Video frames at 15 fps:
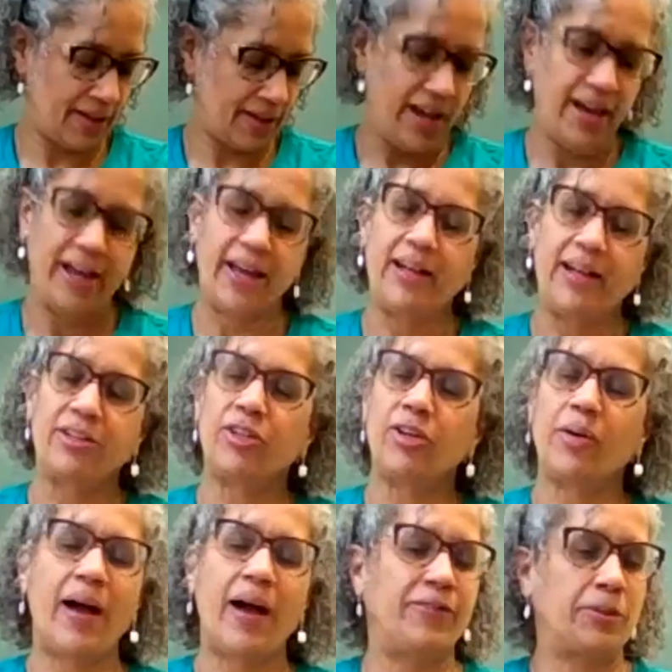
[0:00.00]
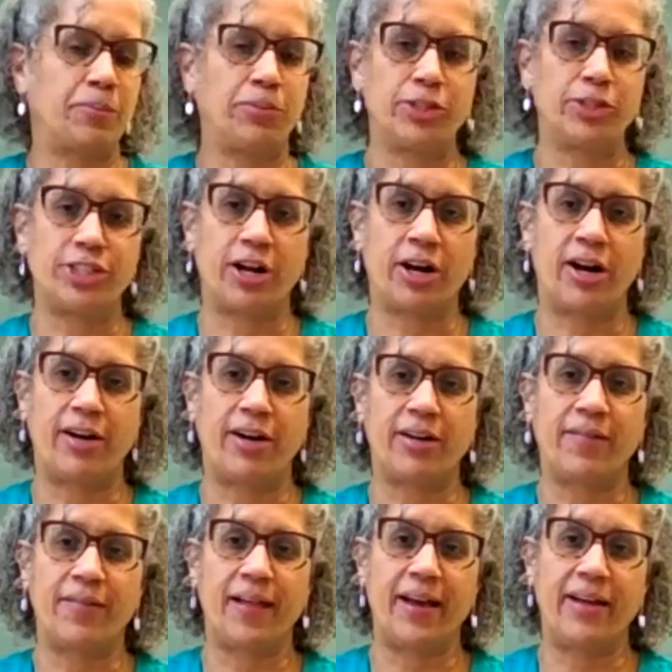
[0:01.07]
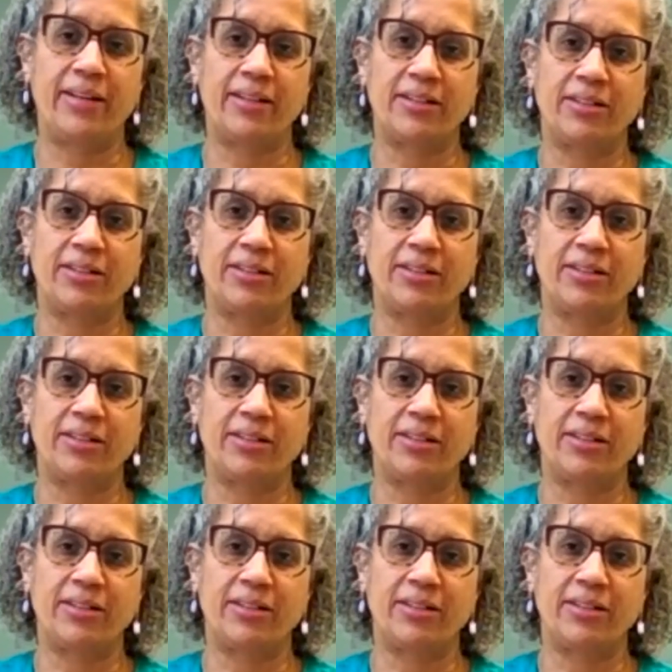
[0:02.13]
And you don't have to push hard on that.